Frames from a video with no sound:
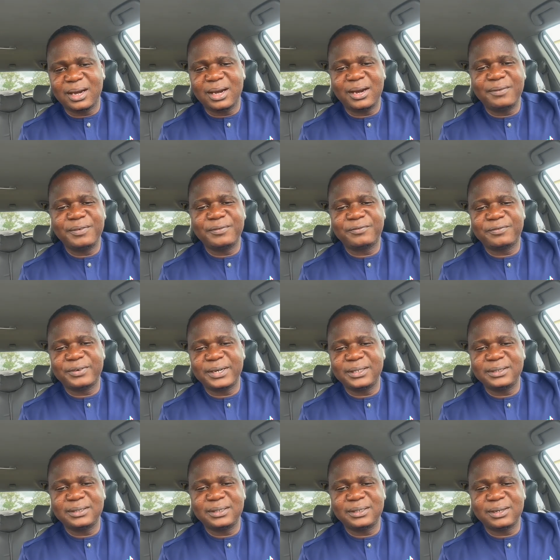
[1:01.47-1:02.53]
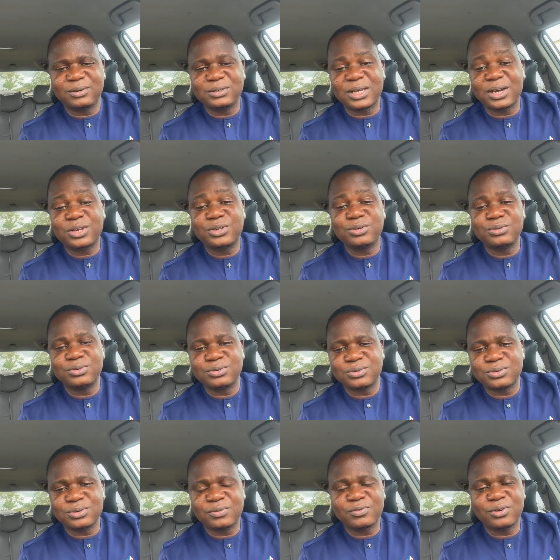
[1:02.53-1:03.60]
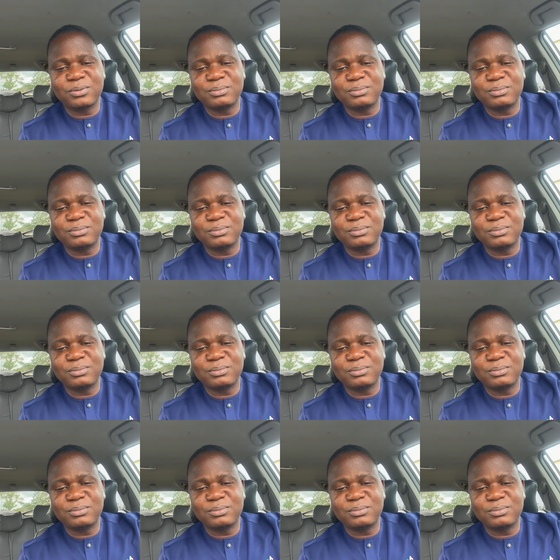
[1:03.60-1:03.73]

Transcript: I have a friend that was accused of